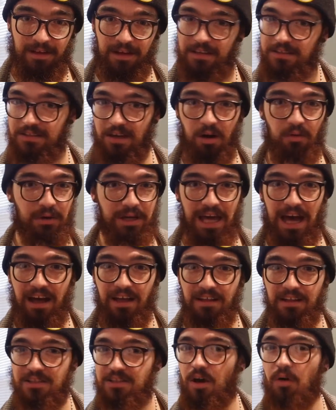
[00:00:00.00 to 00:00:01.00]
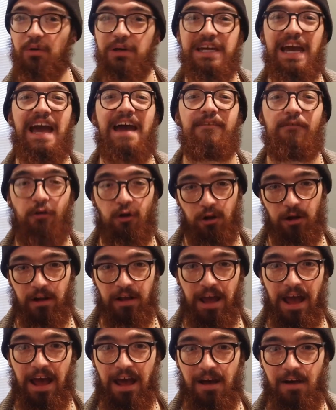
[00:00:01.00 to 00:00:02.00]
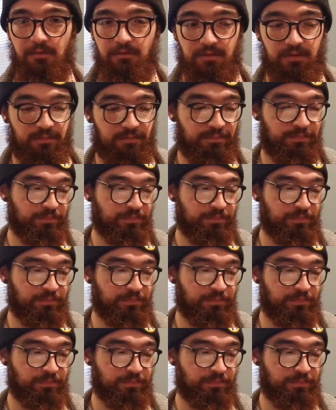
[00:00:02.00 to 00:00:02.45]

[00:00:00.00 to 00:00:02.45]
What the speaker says: That's all we got. That's all we ever have.